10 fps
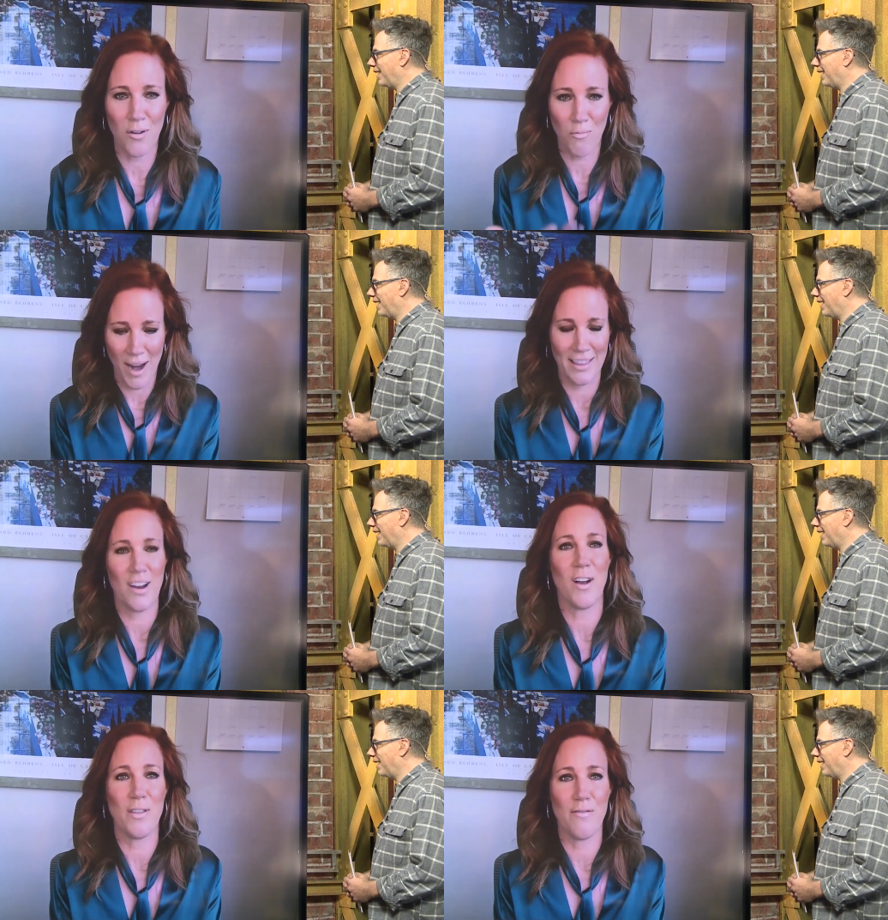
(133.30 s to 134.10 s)
Speaker 1: right there
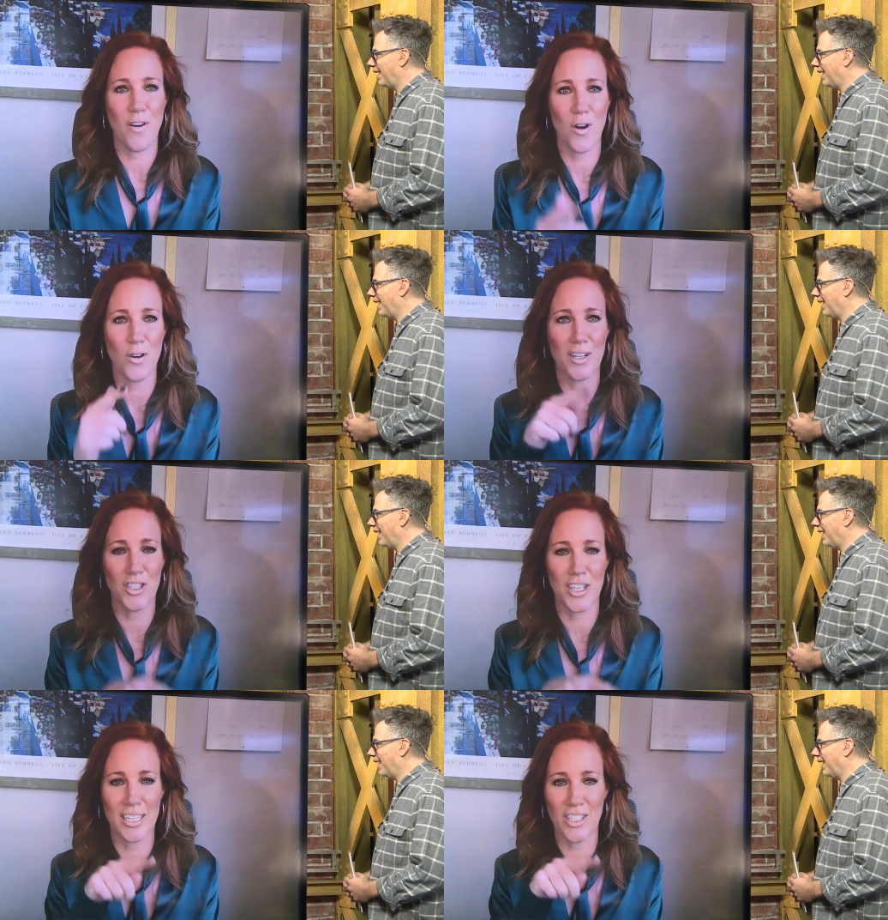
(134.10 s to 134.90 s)
on the phone and she can